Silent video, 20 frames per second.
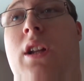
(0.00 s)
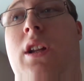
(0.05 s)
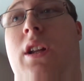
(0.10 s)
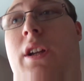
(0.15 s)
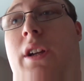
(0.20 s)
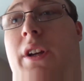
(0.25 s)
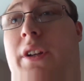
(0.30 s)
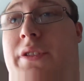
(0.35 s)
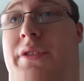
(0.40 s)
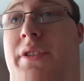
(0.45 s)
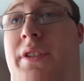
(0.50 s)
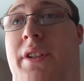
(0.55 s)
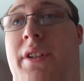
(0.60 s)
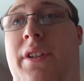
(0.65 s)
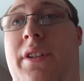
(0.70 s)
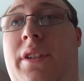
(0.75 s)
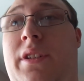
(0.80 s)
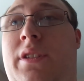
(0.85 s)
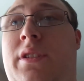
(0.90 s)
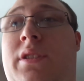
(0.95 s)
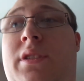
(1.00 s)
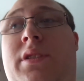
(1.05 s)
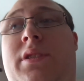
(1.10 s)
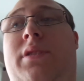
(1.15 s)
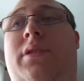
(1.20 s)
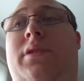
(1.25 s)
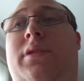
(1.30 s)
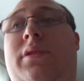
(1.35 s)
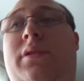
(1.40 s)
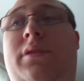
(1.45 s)
like I said,
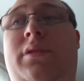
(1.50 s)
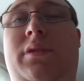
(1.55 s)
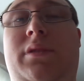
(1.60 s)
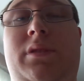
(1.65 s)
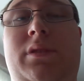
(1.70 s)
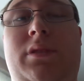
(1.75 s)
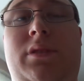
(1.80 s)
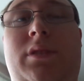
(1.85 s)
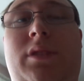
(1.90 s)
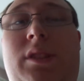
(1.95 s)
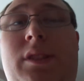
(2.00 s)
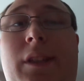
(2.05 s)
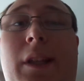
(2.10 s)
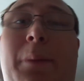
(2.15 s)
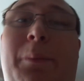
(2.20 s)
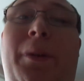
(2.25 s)
just let